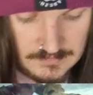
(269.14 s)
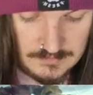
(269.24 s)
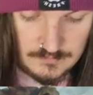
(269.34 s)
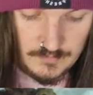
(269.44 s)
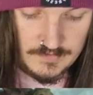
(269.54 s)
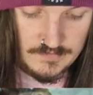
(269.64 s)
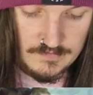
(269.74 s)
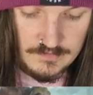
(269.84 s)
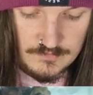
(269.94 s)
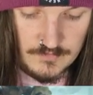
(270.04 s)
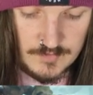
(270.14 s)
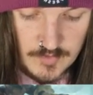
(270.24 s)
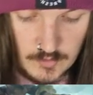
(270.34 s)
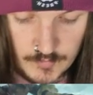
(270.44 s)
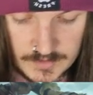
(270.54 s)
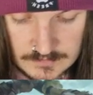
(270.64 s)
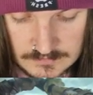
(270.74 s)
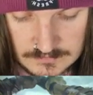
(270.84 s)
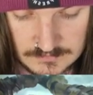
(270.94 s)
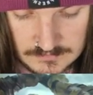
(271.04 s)
with 3 Pulping.
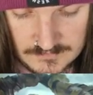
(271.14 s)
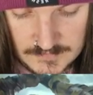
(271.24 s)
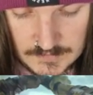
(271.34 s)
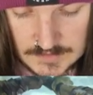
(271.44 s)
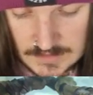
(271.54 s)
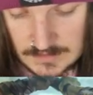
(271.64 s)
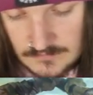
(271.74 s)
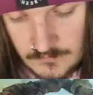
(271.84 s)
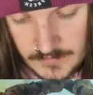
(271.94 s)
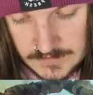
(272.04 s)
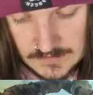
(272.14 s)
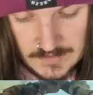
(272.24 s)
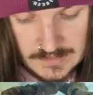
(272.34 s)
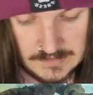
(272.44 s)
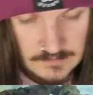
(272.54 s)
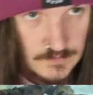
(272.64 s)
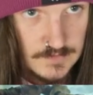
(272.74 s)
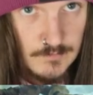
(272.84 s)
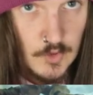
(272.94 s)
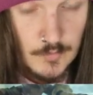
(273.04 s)
As you've seen, I've really liked
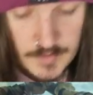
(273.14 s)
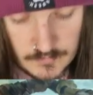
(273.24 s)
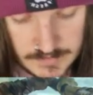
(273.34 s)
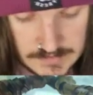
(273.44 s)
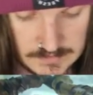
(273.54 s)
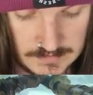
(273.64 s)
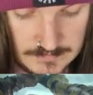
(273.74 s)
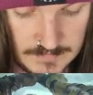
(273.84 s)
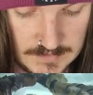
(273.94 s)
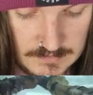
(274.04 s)
using Pulping recently.